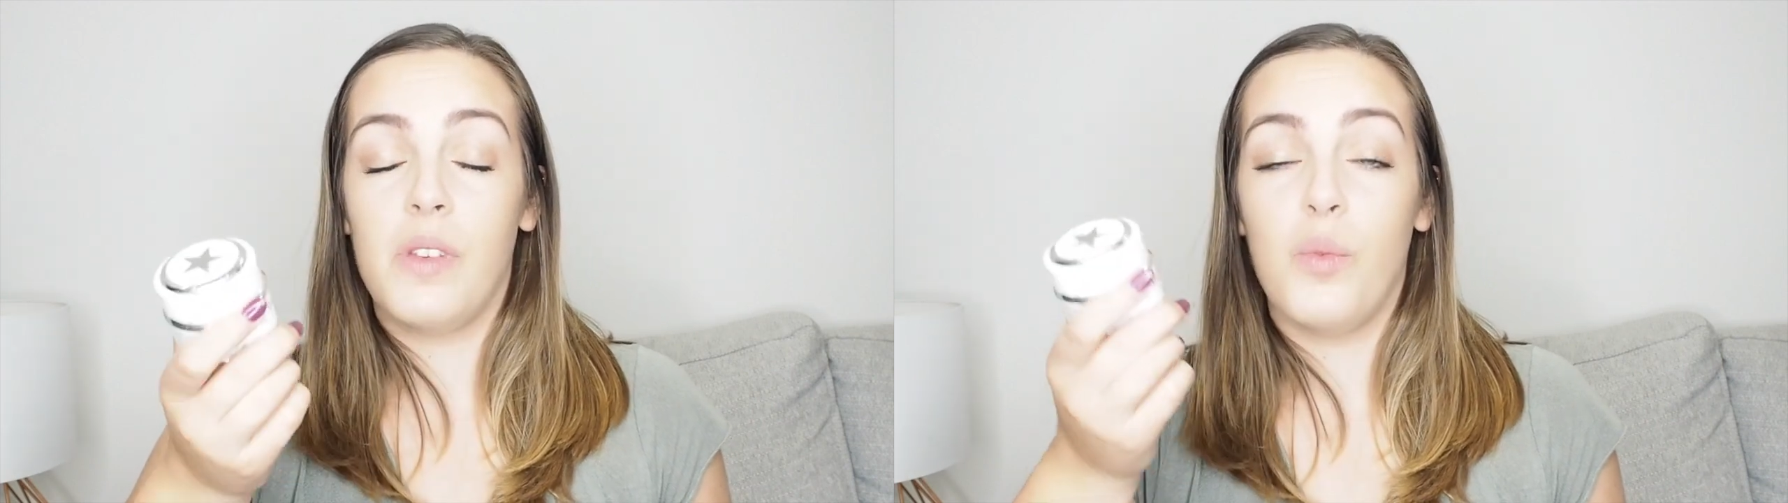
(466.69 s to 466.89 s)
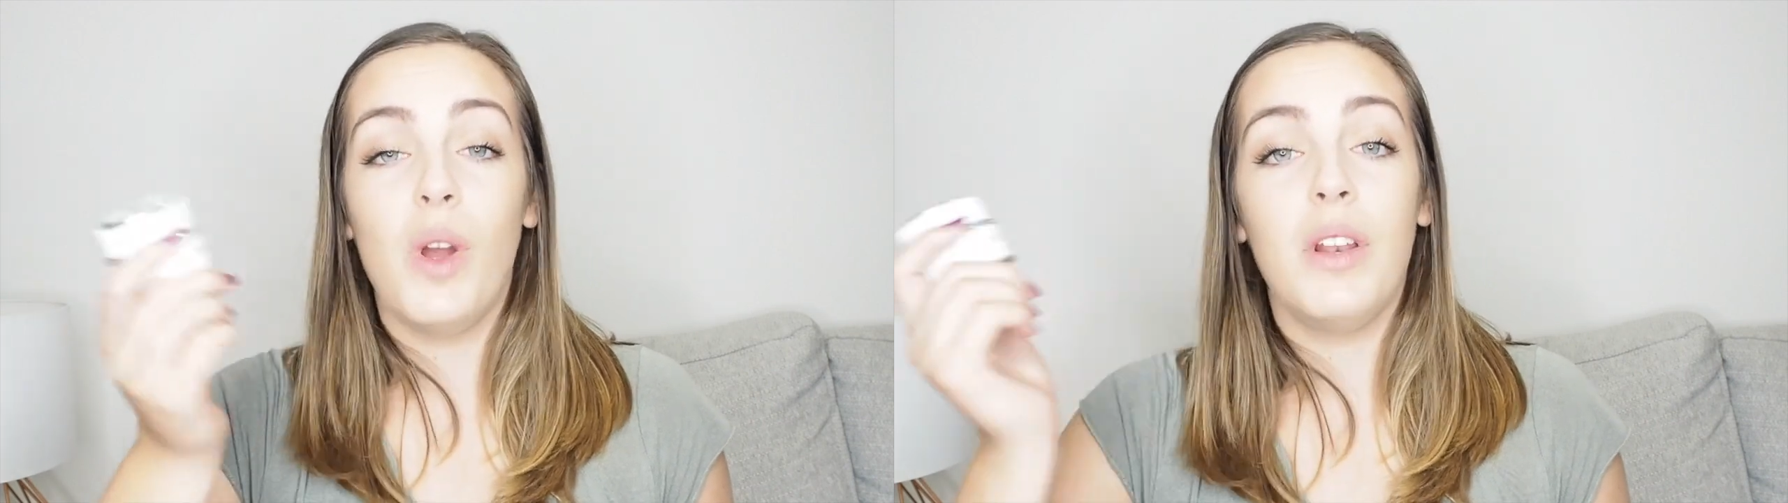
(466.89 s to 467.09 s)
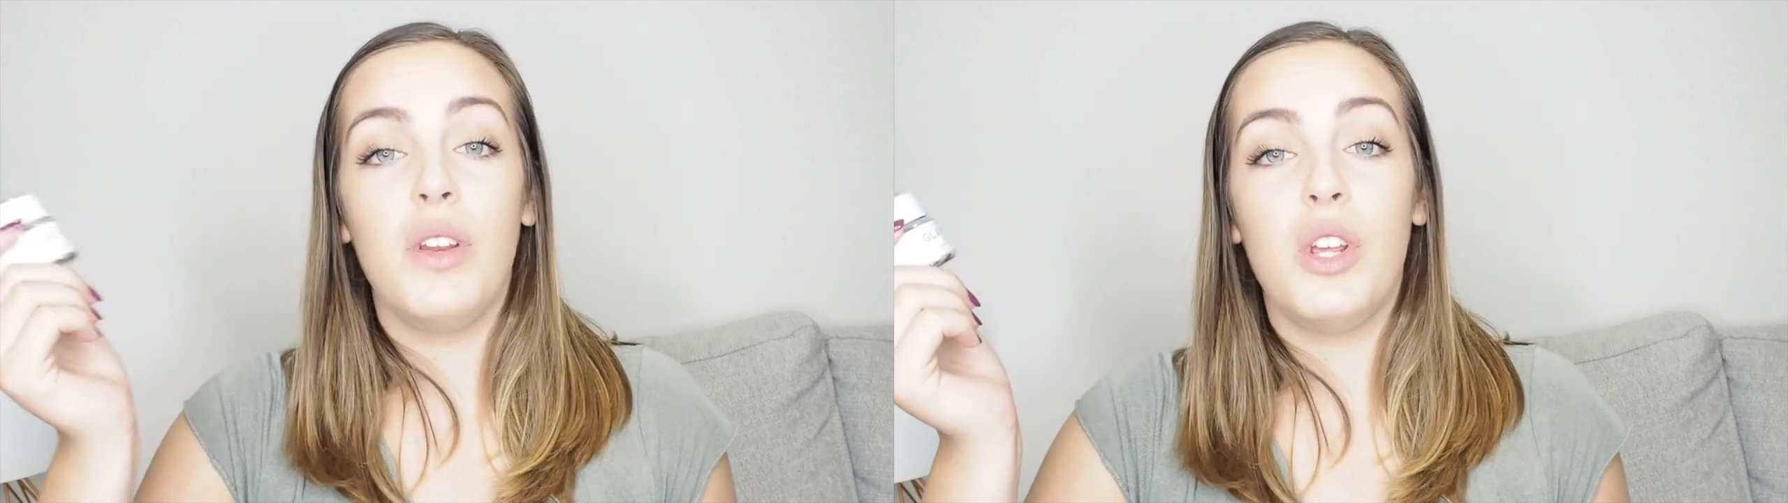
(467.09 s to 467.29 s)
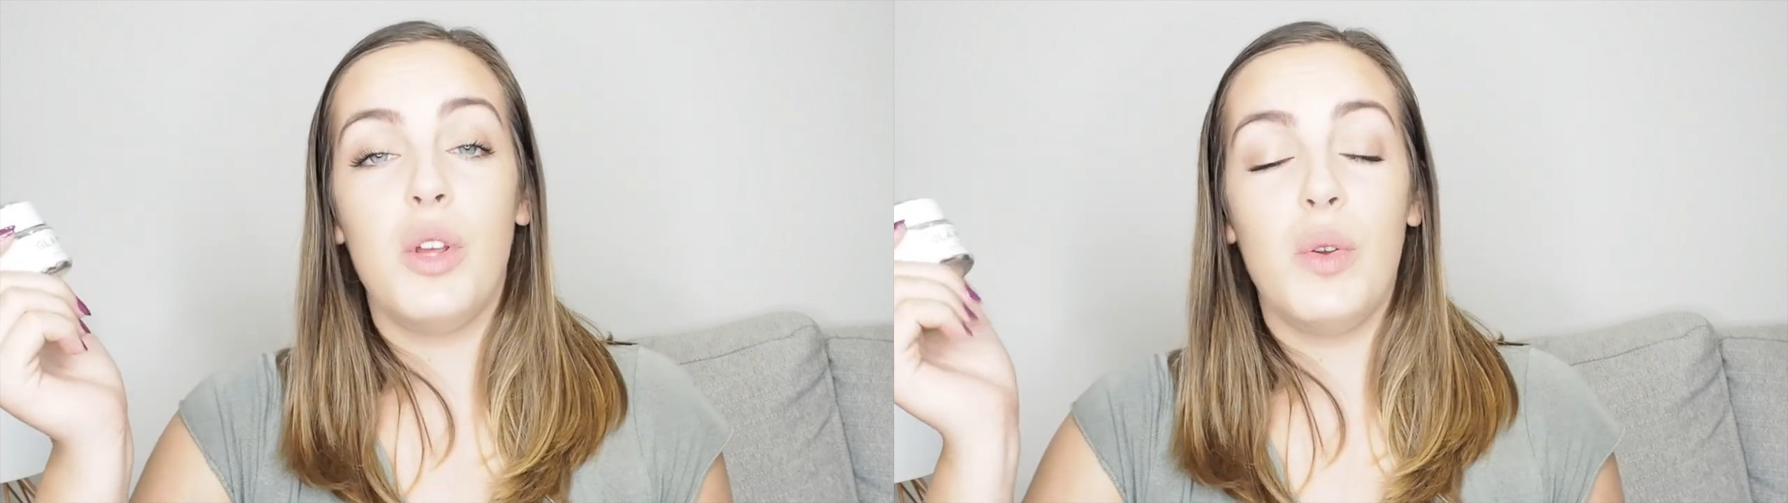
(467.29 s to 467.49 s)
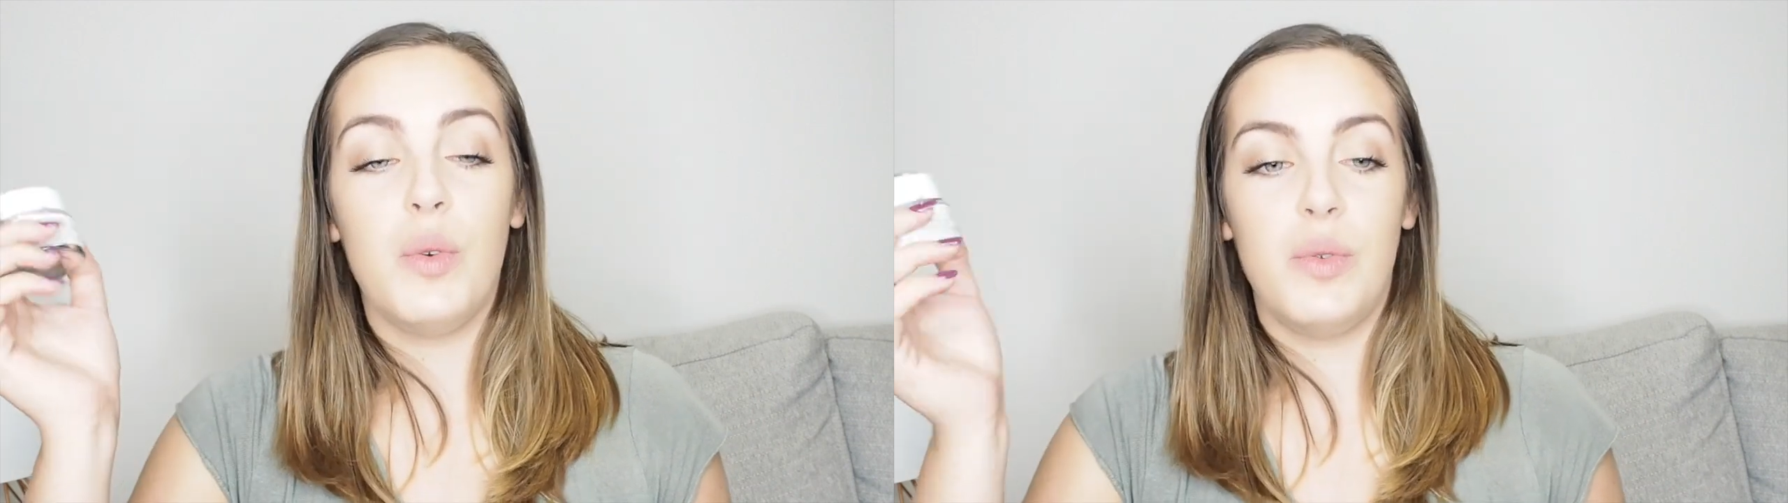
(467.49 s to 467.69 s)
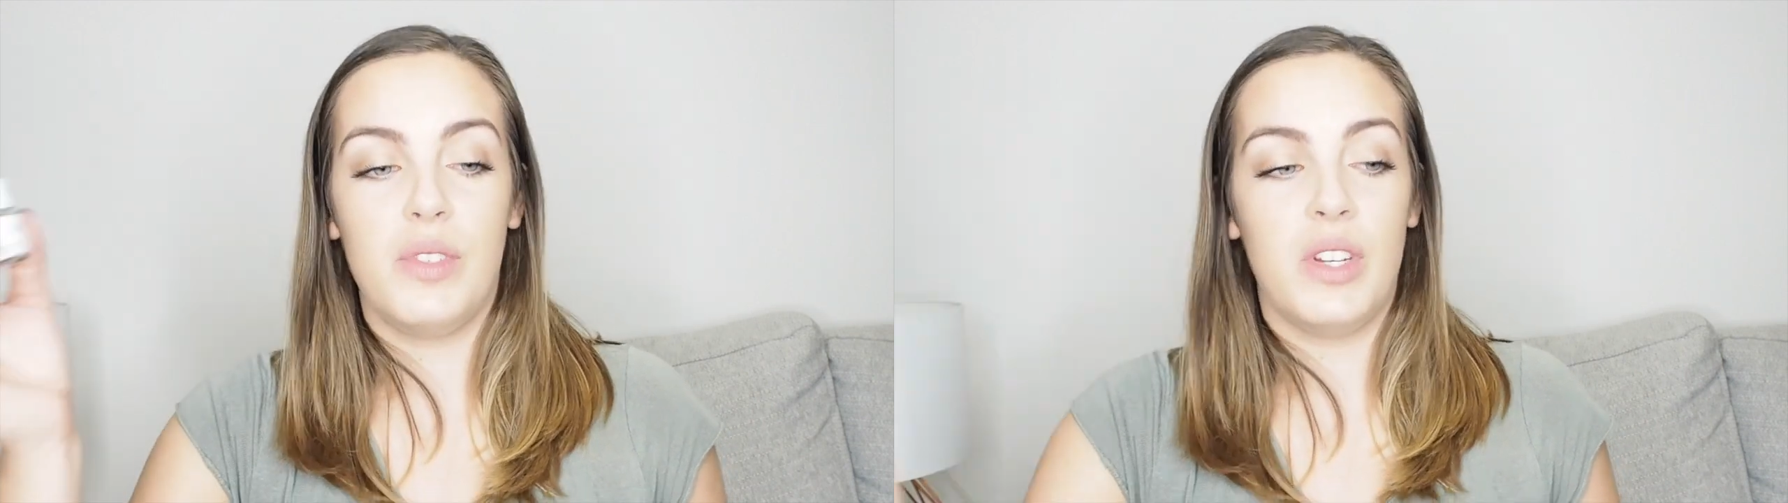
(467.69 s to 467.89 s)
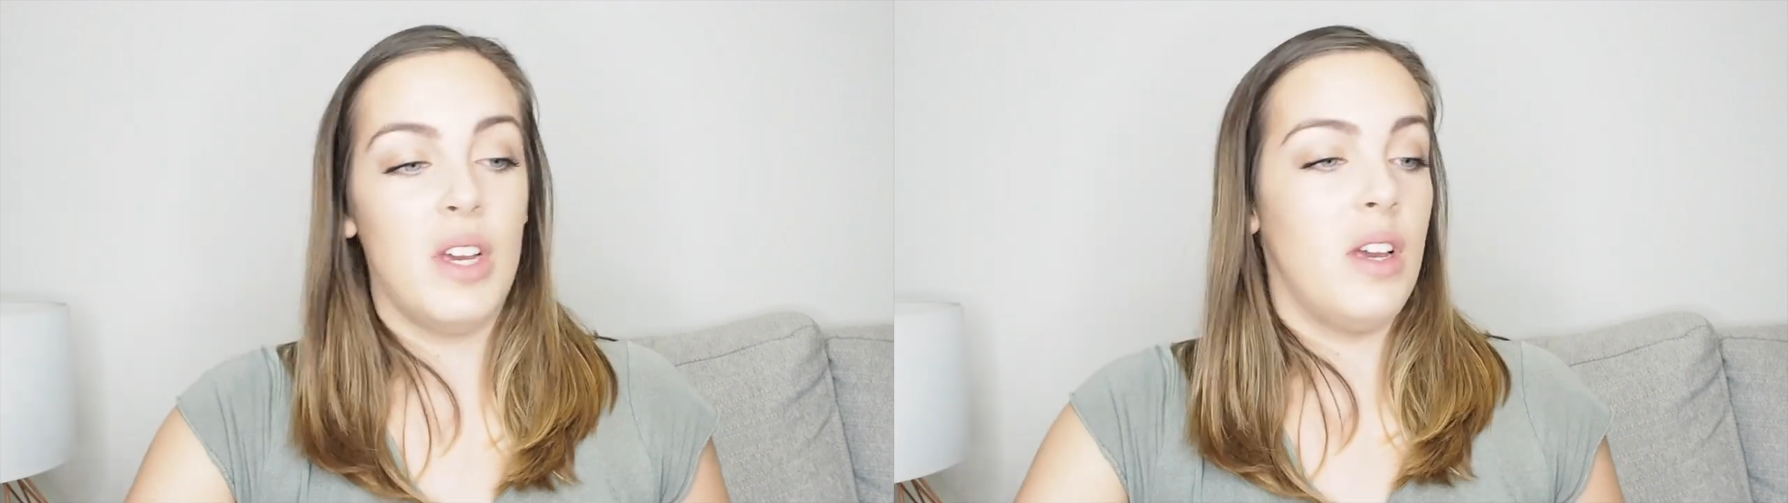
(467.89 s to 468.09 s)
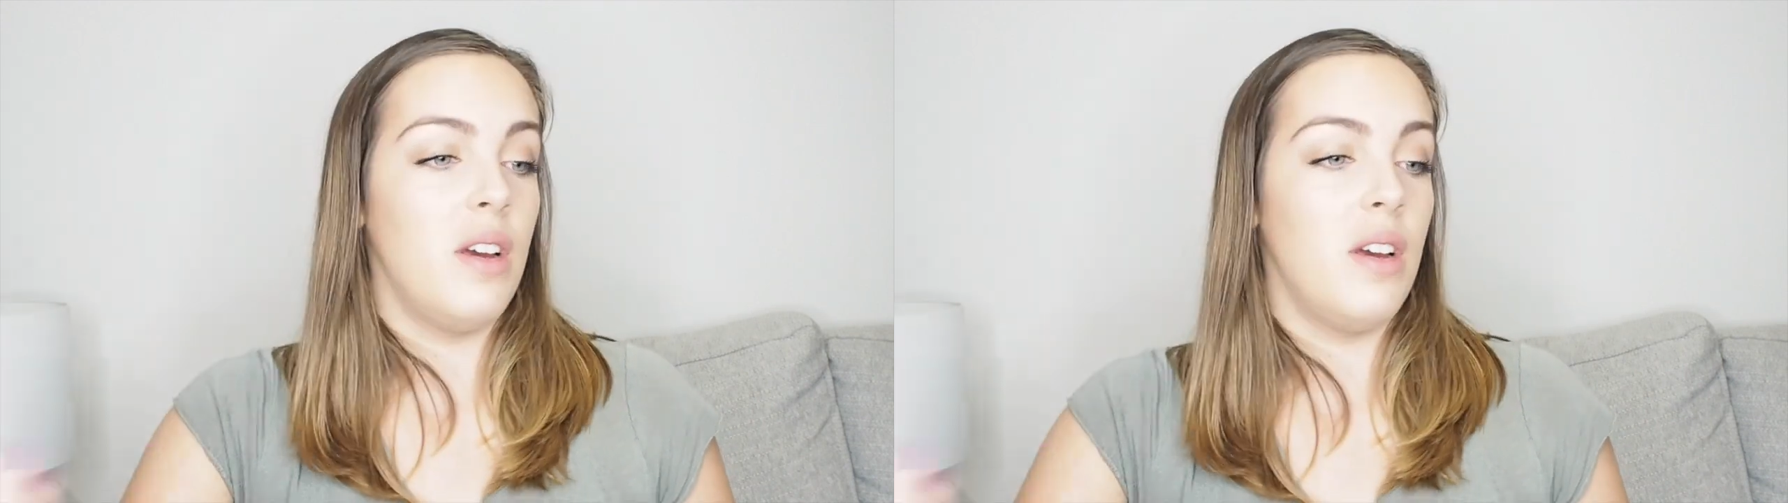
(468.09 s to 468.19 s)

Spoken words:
when used